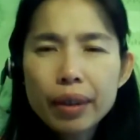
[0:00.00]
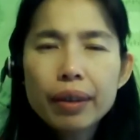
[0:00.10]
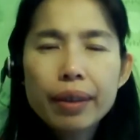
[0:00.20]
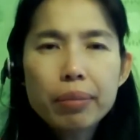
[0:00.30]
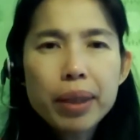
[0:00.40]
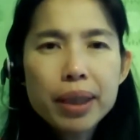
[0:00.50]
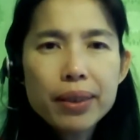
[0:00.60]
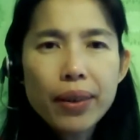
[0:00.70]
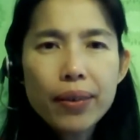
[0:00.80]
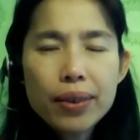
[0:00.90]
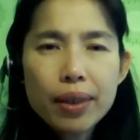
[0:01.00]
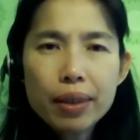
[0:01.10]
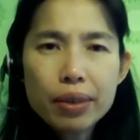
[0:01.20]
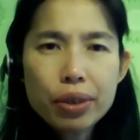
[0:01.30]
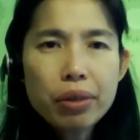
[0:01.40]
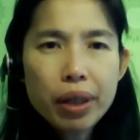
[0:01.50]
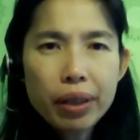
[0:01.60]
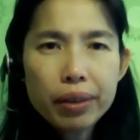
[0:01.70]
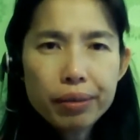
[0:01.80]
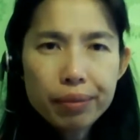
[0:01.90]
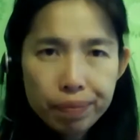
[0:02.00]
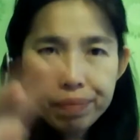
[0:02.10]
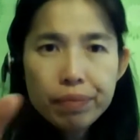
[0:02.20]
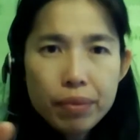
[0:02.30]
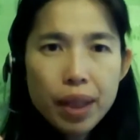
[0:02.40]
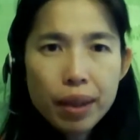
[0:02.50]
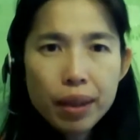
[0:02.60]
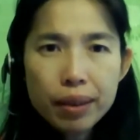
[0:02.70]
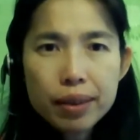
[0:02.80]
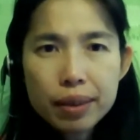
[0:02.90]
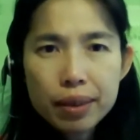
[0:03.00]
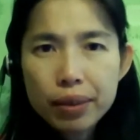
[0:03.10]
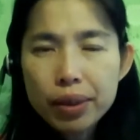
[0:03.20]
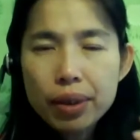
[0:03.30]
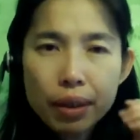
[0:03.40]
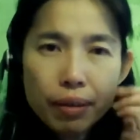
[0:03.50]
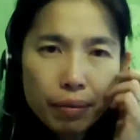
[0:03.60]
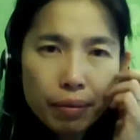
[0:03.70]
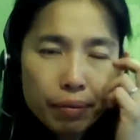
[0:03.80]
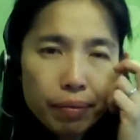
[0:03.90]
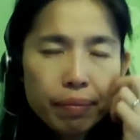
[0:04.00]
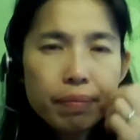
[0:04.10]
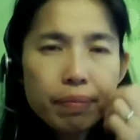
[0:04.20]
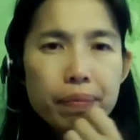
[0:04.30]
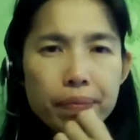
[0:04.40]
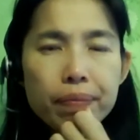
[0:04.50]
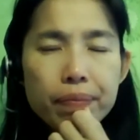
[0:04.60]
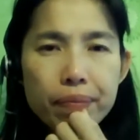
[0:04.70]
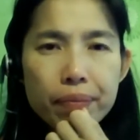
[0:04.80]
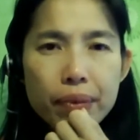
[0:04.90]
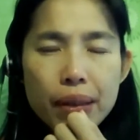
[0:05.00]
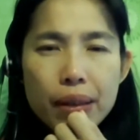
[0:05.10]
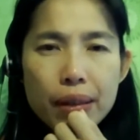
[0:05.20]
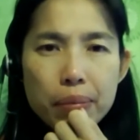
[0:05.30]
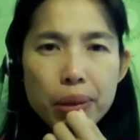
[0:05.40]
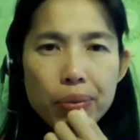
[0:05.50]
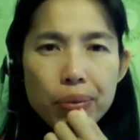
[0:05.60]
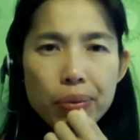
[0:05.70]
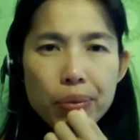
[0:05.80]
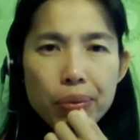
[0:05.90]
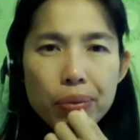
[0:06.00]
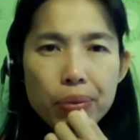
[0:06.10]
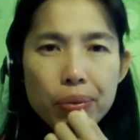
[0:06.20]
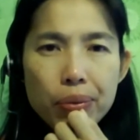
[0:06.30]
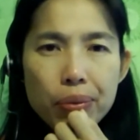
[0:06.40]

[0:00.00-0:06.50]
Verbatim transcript: yeah, that makes sense. Like a trial task kind of a thing. Yeah. Mm-hmm. Yeah, and before we also, you.